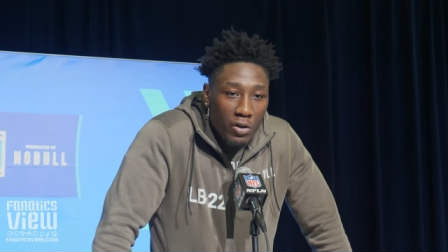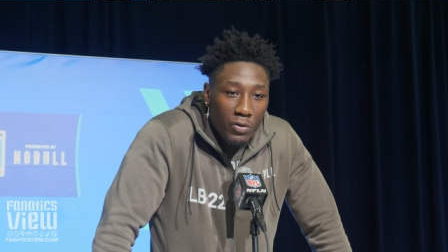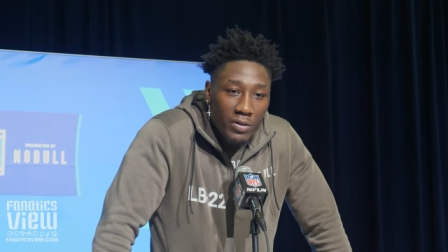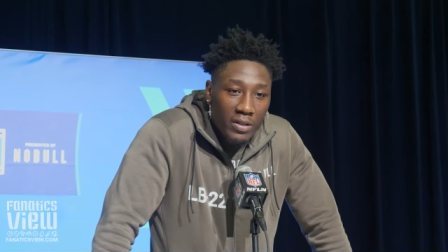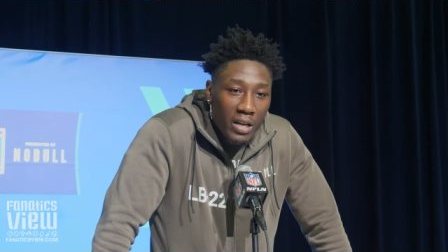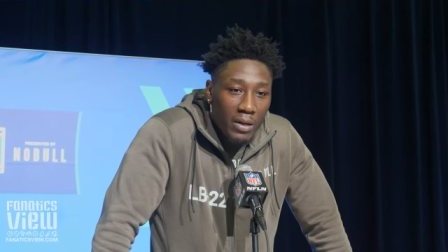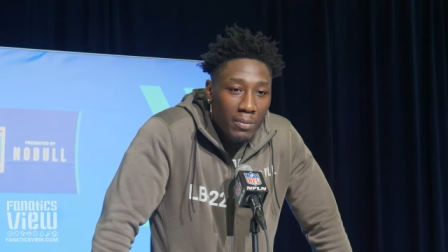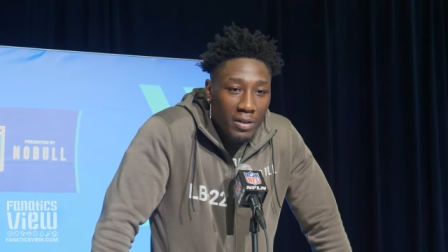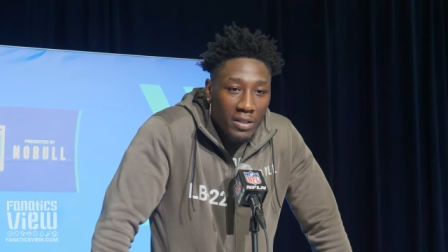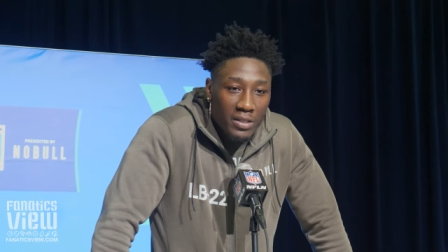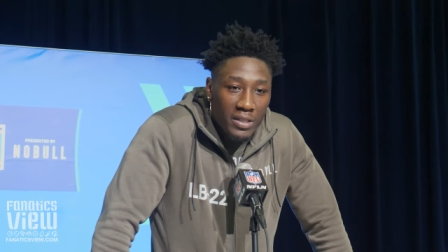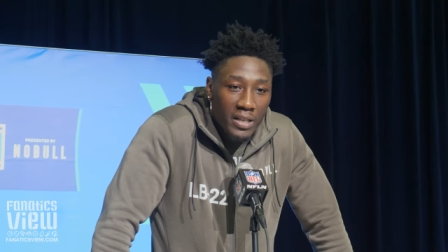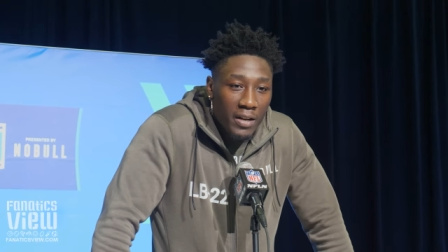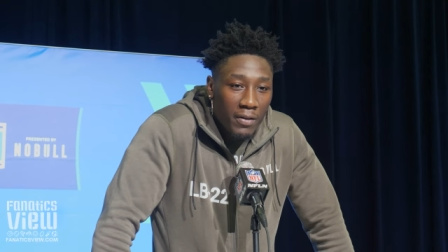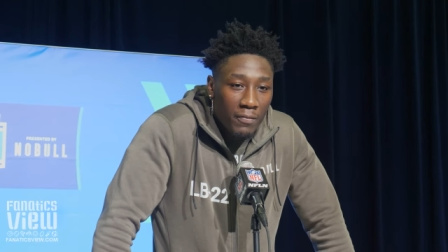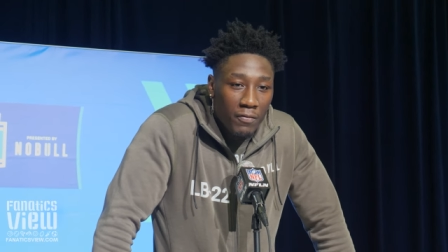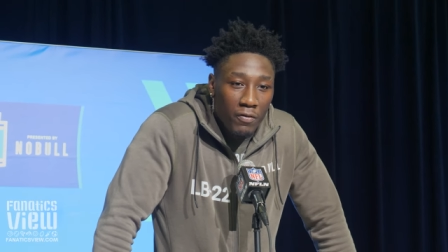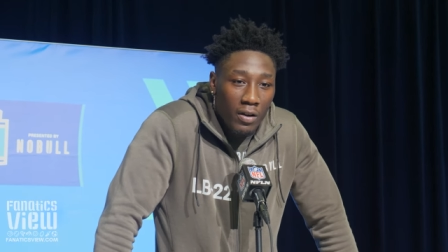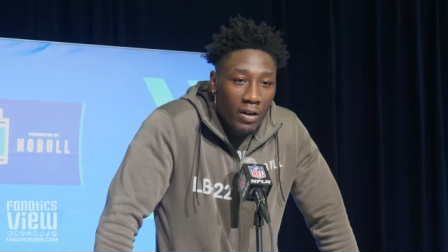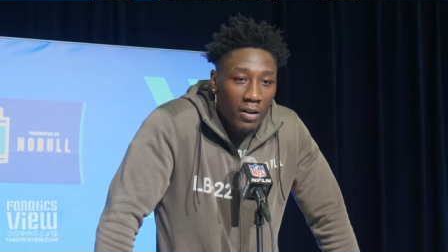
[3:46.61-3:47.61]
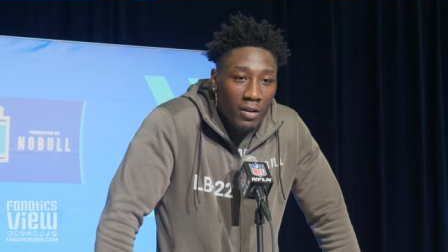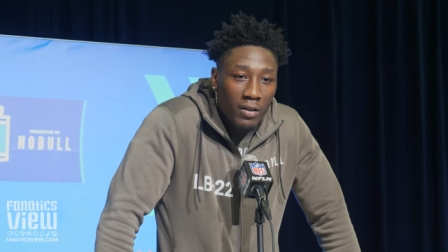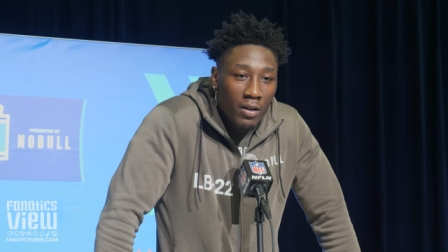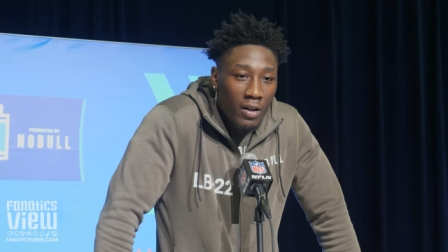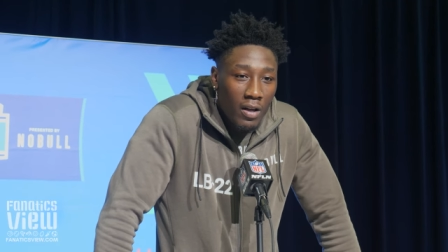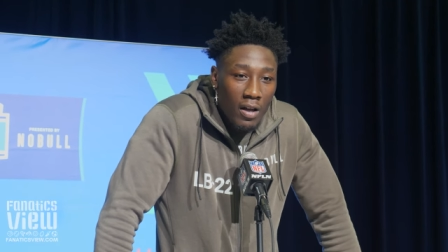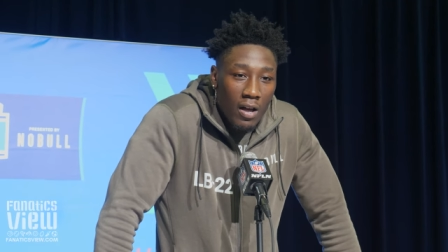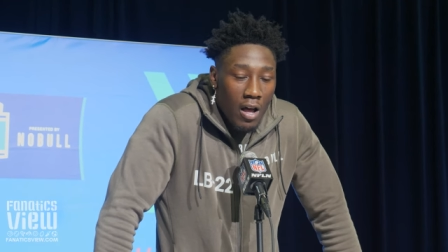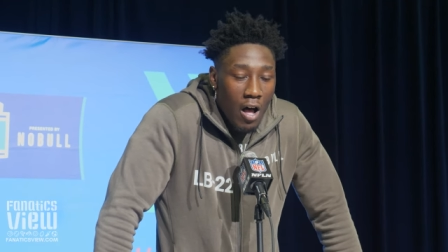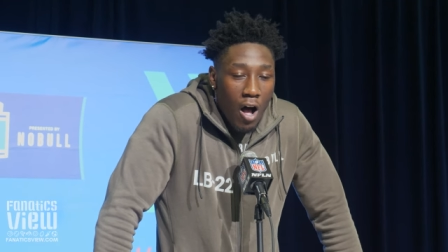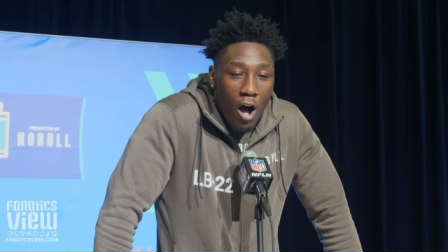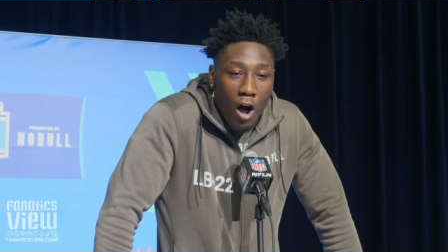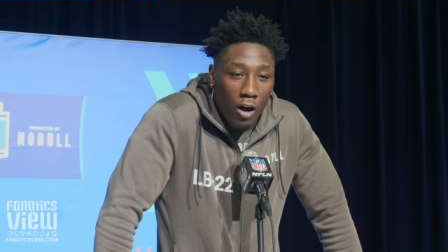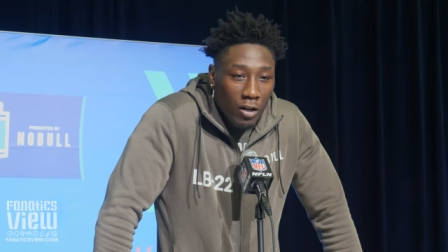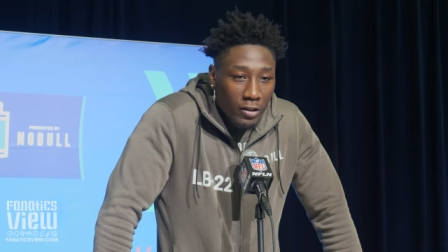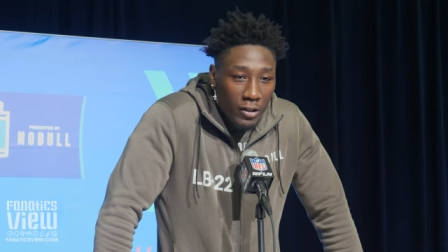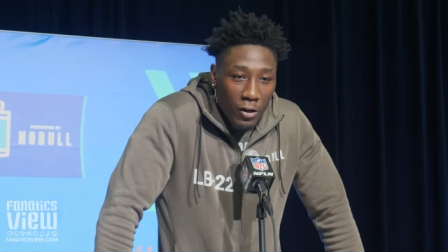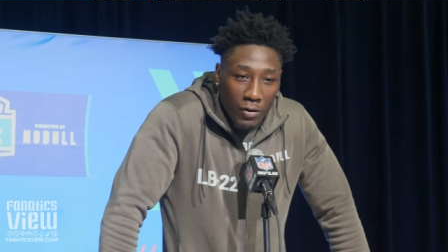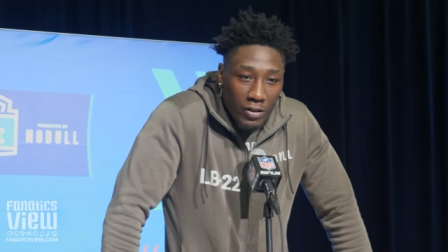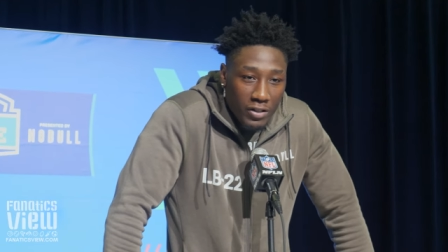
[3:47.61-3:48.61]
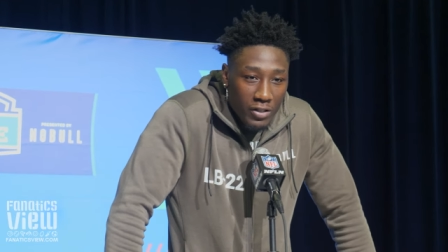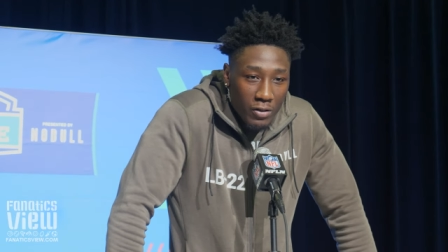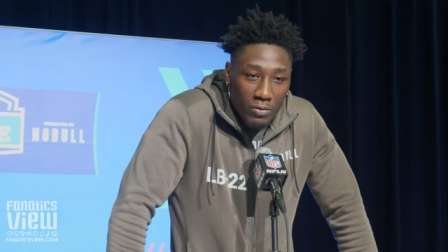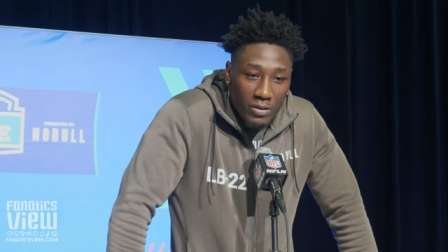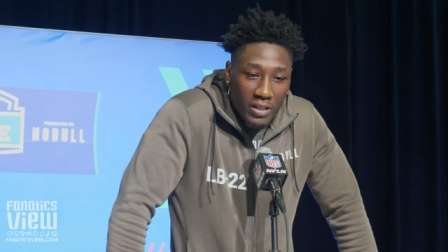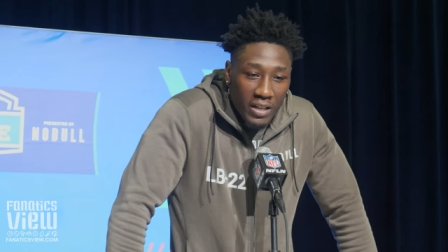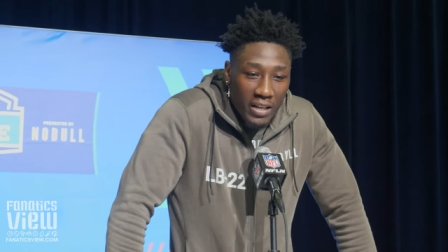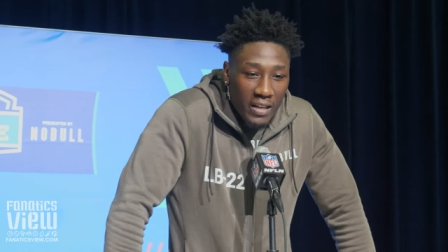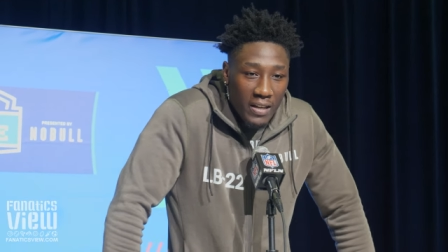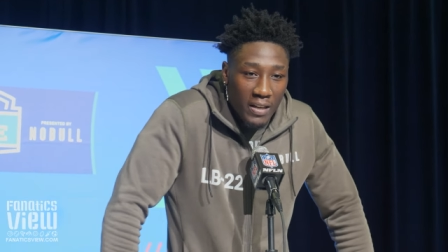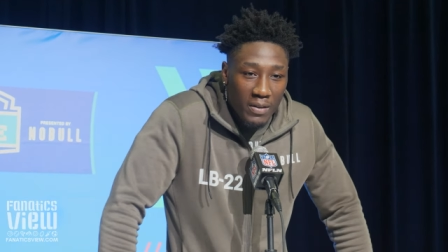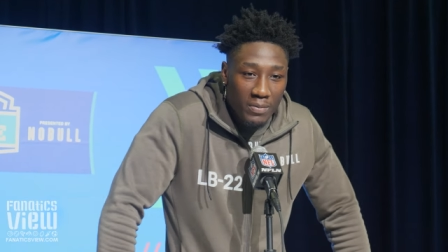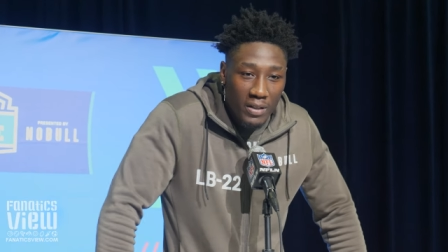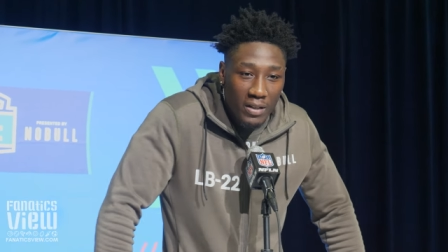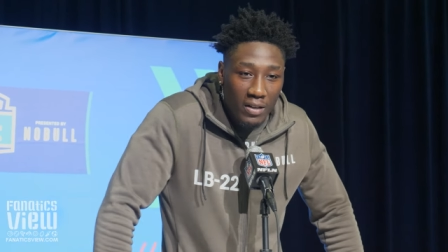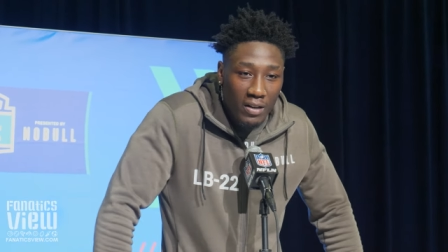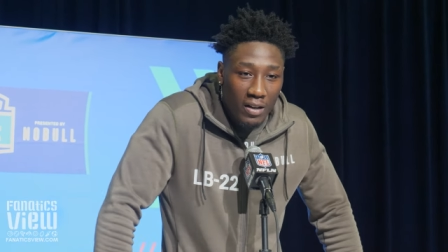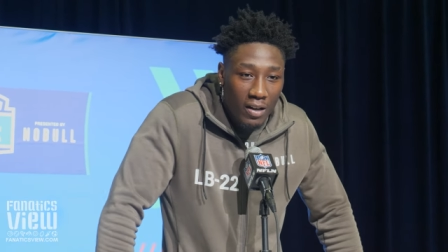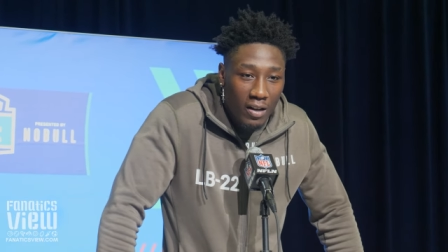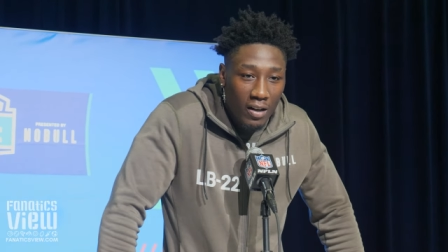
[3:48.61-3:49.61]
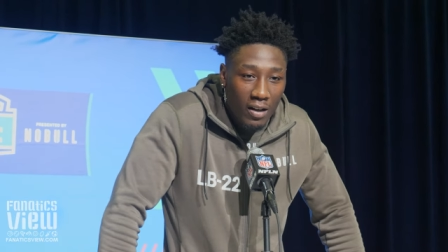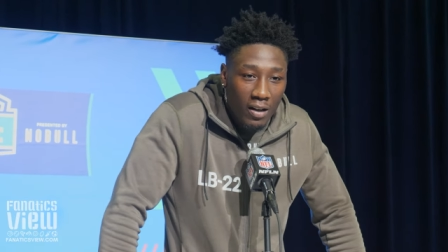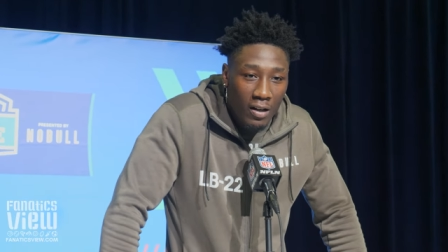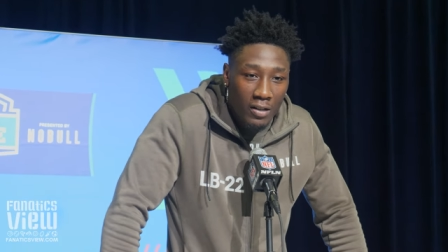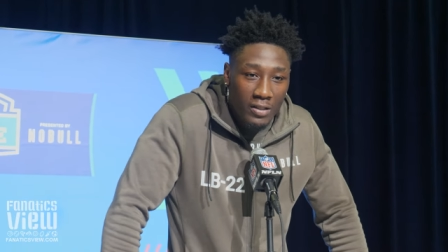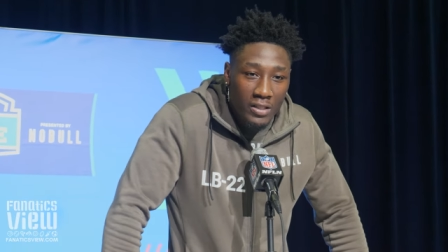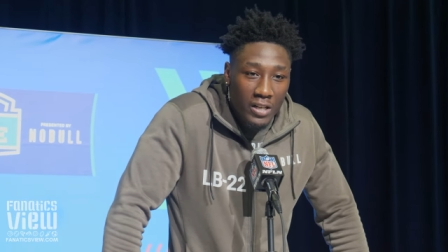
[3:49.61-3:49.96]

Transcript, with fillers: You was able to sit in front of all thirty-two teams and uh,